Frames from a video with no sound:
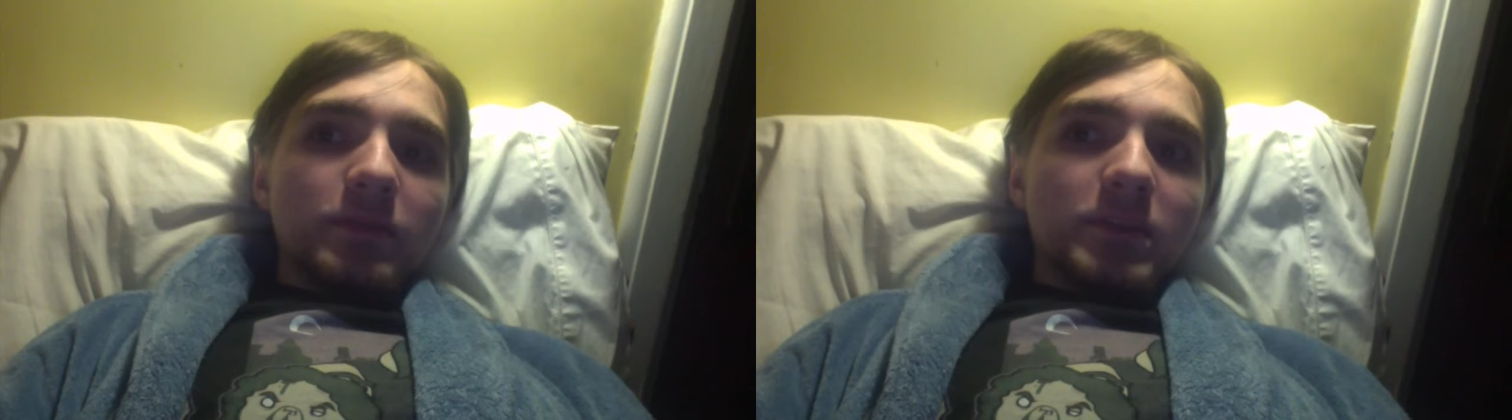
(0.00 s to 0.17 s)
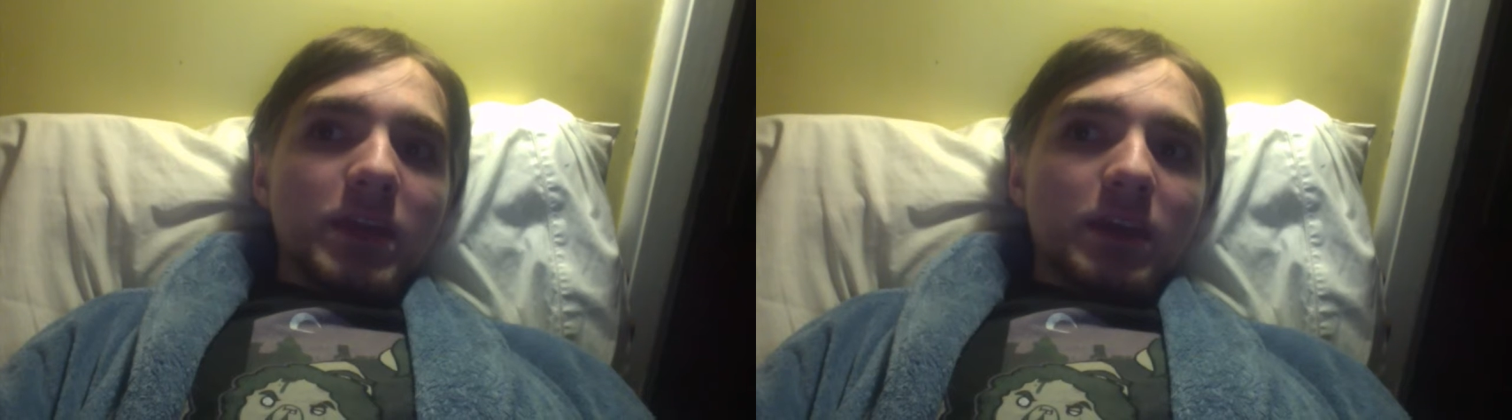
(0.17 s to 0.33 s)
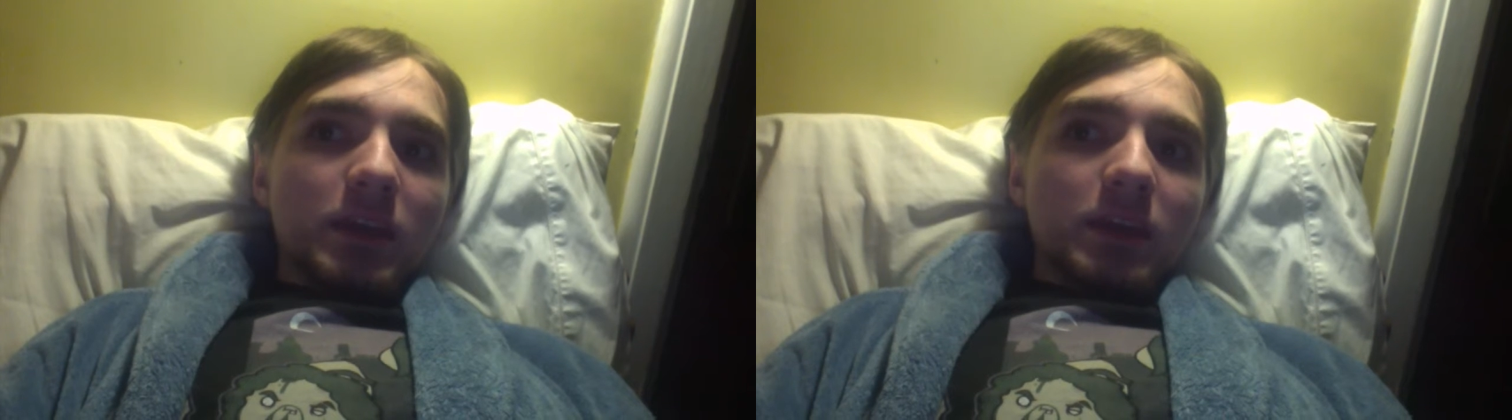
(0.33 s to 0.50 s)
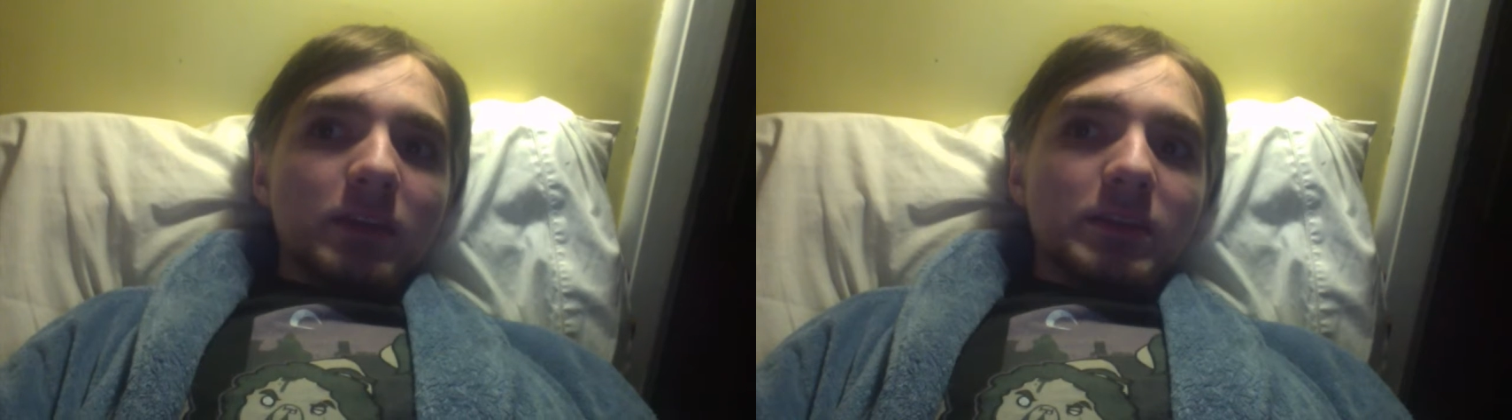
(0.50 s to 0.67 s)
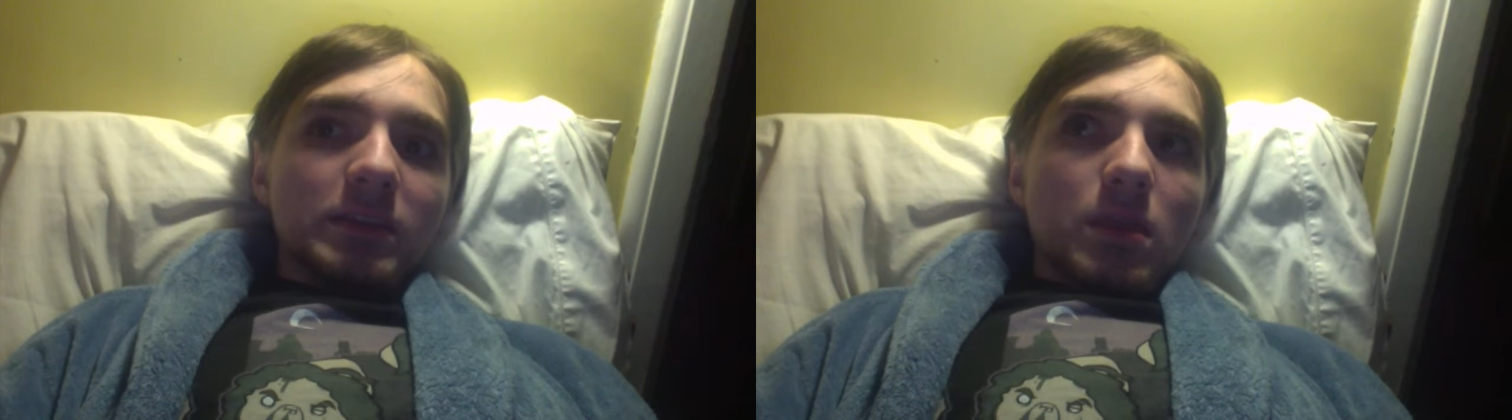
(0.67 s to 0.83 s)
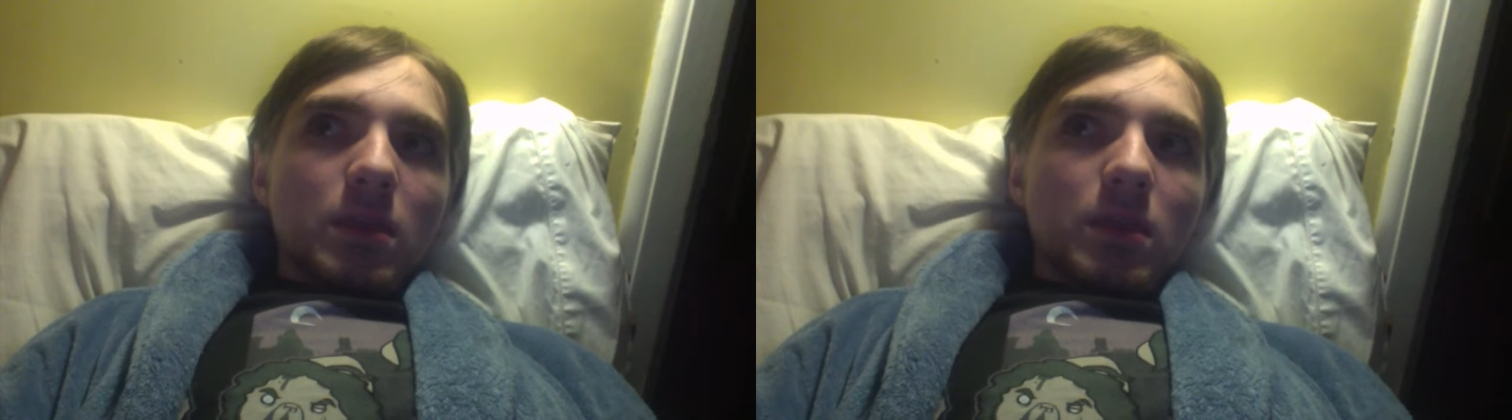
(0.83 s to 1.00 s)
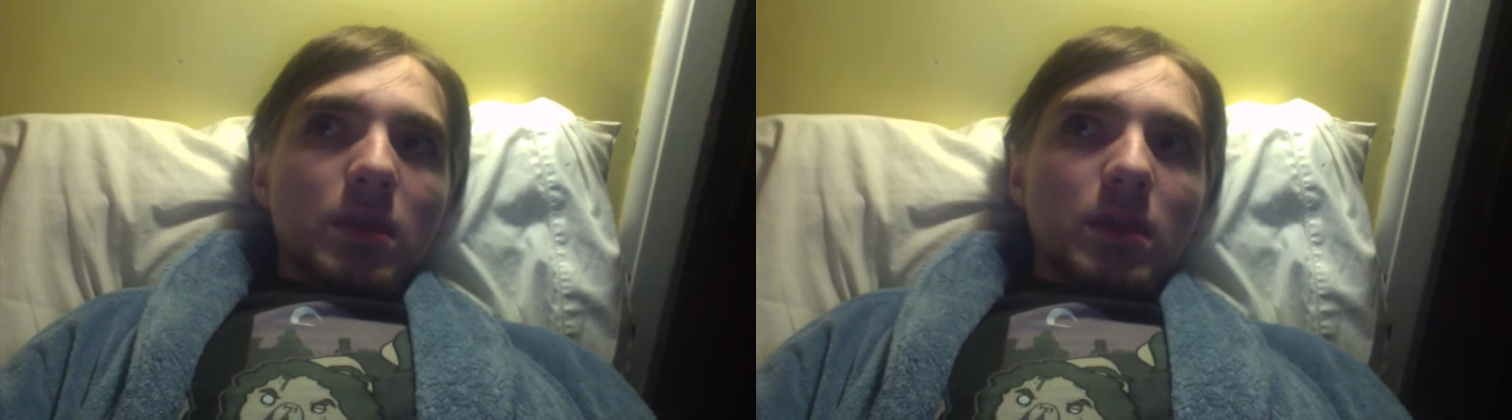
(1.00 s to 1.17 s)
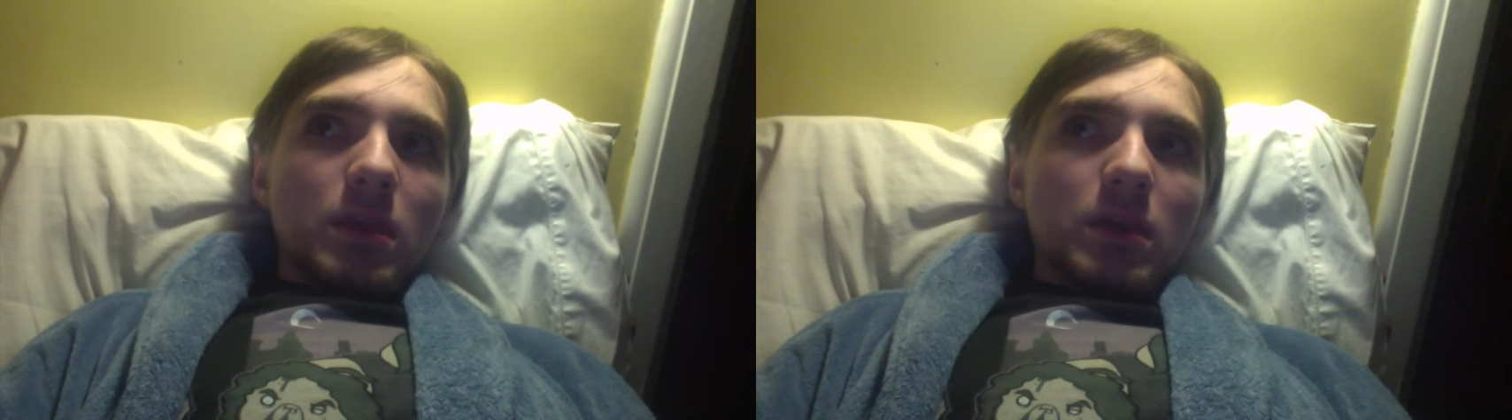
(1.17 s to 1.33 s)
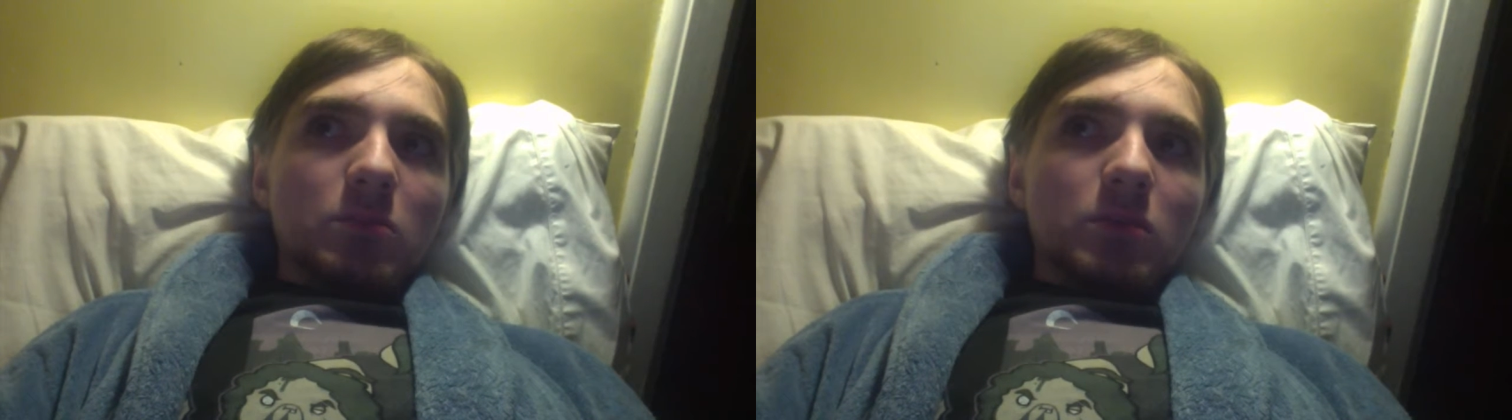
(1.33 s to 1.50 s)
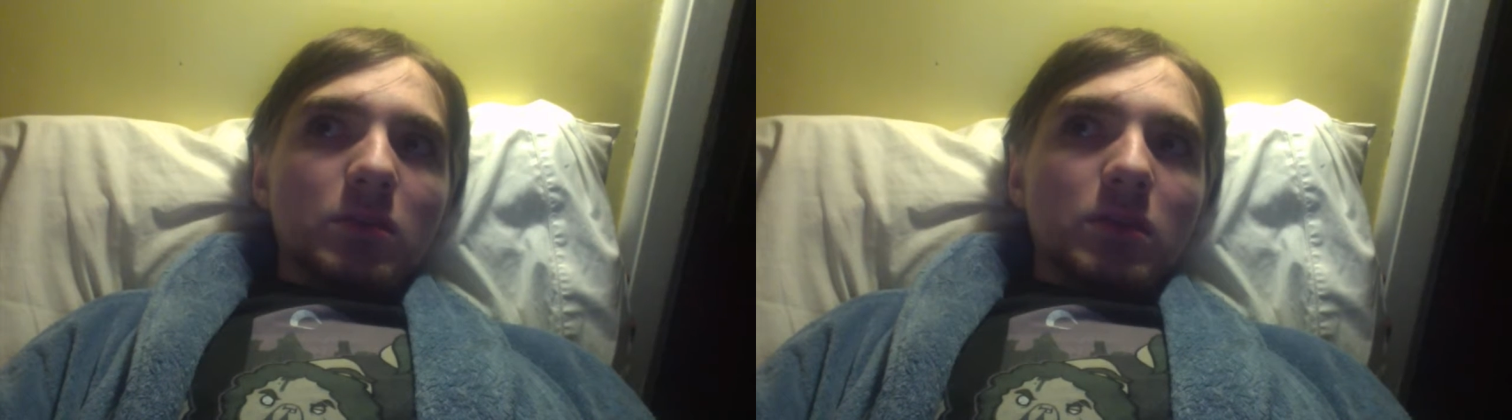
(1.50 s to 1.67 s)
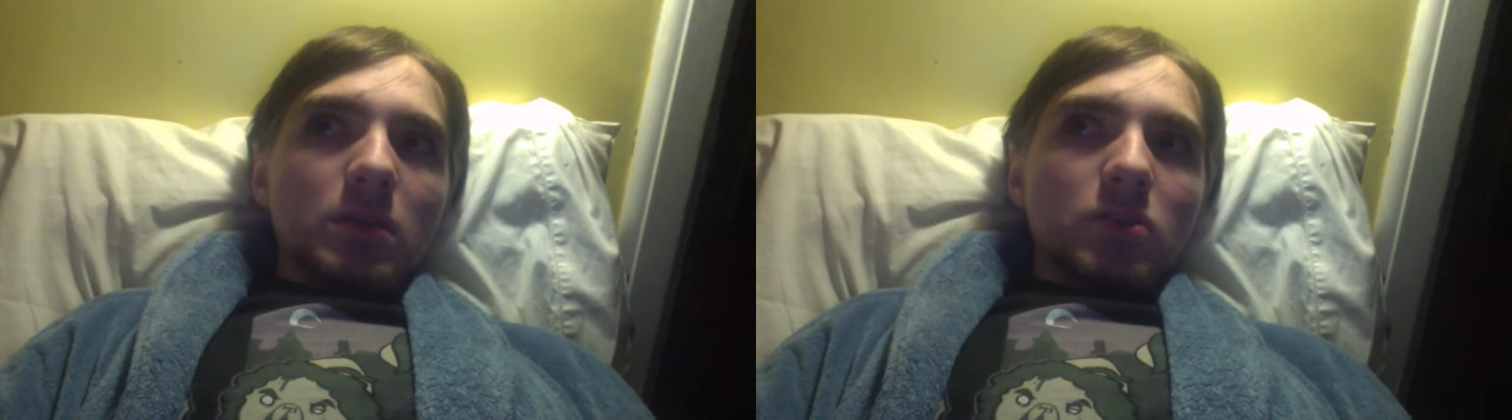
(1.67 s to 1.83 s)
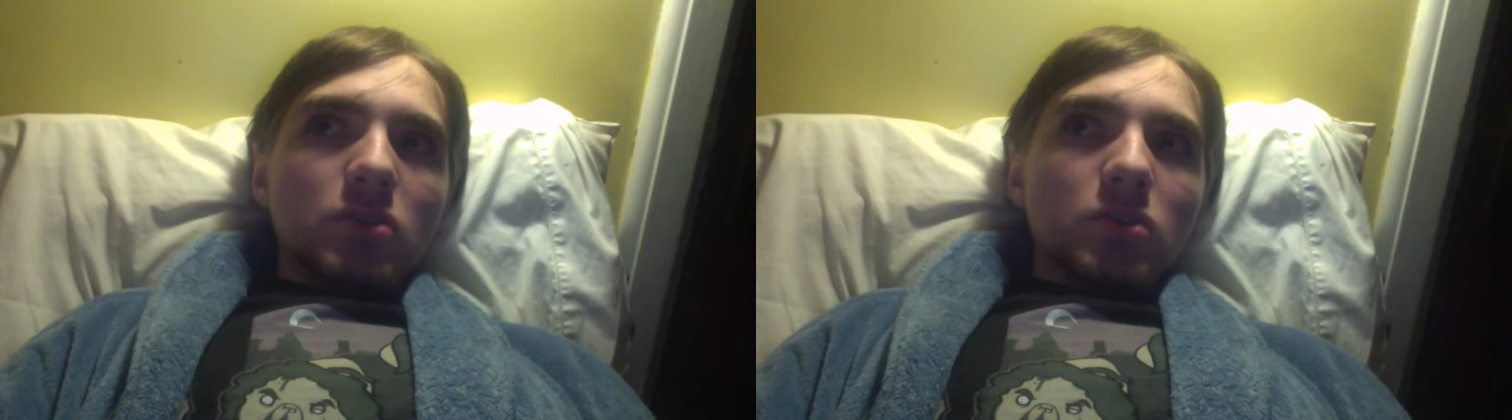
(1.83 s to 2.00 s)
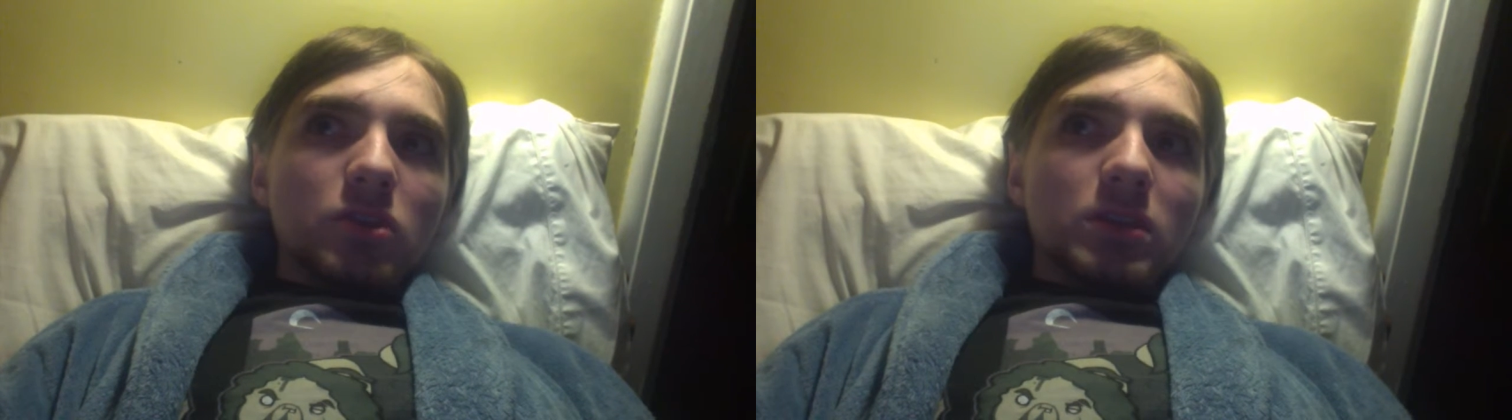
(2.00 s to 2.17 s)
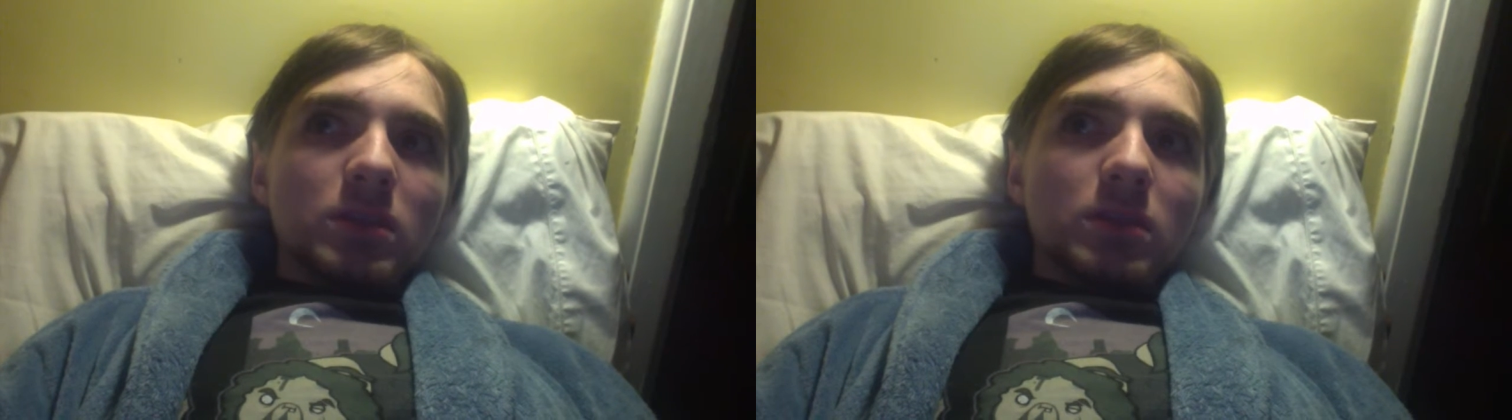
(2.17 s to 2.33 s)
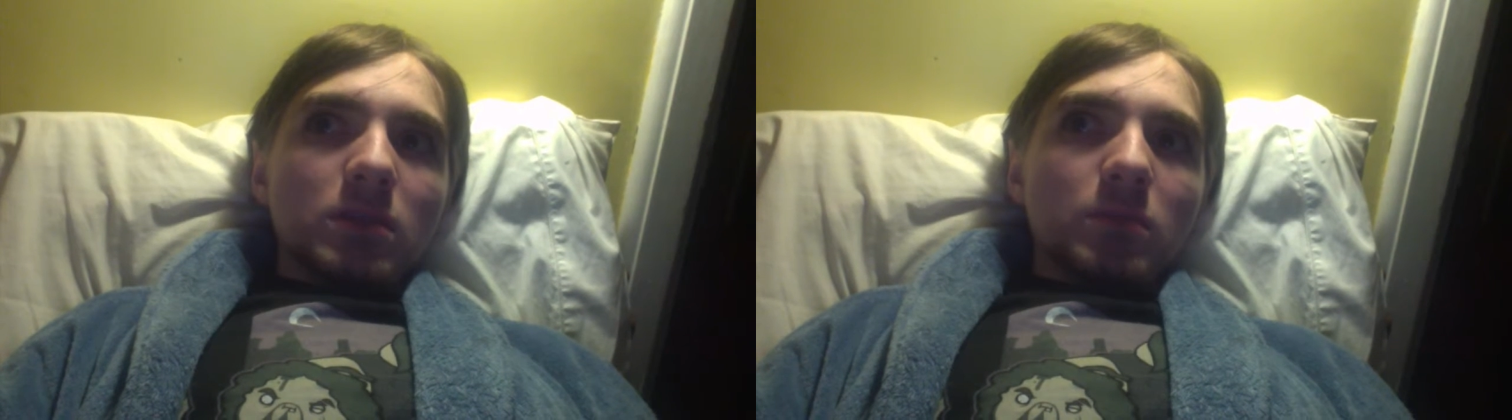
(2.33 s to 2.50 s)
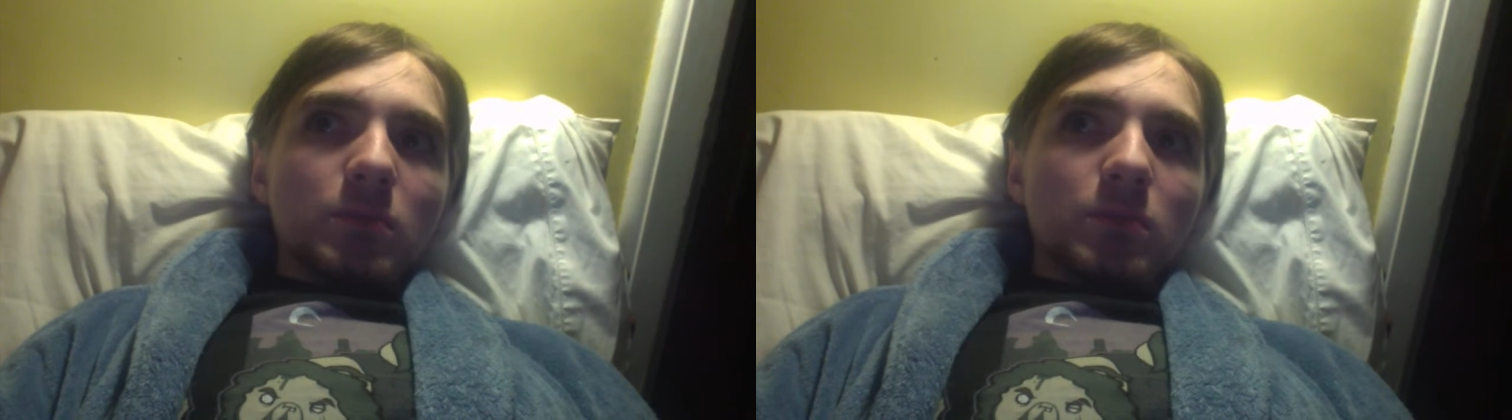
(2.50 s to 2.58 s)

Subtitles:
seconds, they would just